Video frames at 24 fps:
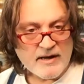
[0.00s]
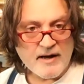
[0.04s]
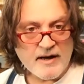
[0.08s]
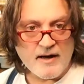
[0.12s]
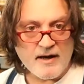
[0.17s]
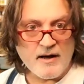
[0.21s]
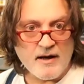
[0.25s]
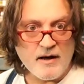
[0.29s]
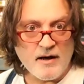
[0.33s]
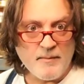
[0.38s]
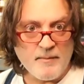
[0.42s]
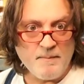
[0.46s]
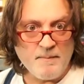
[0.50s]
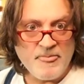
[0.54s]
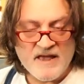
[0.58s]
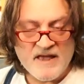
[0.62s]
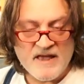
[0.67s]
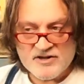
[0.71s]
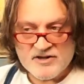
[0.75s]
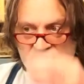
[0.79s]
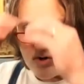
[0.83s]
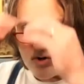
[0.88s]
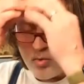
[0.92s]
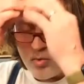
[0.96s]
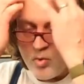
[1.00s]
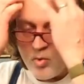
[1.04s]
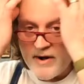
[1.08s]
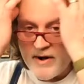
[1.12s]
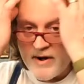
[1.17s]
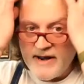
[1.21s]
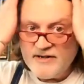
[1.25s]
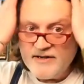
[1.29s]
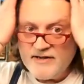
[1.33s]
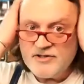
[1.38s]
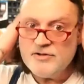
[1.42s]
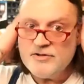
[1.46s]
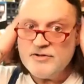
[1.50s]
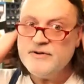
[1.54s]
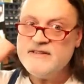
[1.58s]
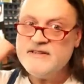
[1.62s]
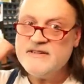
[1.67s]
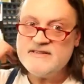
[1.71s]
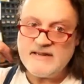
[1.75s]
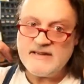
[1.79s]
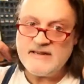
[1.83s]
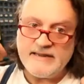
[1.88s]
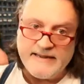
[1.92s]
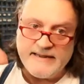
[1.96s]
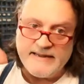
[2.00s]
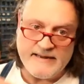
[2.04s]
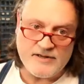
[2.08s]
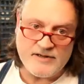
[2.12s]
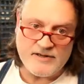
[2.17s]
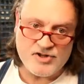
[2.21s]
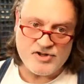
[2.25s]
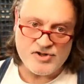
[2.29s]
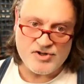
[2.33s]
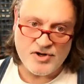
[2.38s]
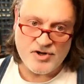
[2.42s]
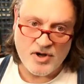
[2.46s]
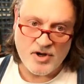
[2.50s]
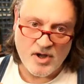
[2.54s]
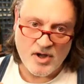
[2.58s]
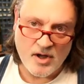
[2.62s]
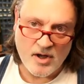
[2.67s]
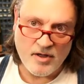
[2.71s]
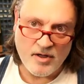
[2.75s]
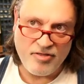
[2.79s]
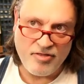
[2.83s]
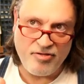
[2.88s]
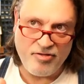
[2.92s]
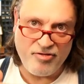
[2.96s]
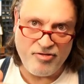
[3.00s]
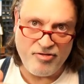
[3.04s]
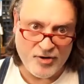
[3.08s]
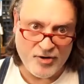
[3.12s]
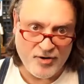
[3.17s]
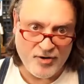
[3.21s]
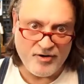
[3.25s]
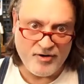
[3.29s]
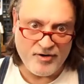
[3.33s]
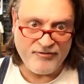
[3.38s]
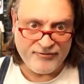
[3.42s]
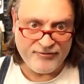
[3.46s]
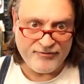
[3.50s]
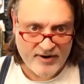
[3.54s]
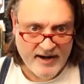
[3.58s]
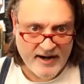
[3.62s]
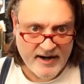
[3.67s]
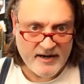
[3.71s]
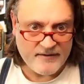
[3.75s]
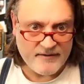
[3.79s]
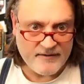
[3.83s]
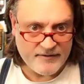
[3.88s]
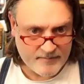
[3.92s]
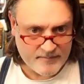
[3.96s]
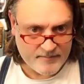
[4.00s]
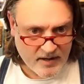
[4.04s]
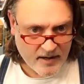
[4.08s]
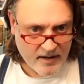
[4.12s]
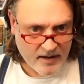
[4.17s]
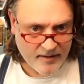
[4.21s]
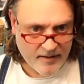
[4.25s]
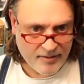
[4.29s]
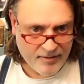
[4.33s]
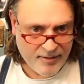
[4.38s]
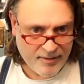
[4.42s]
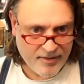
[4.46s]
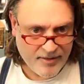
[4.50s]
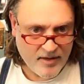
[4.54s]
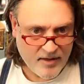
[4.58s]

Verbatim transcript: Um, so what I do is each third Friday of the month,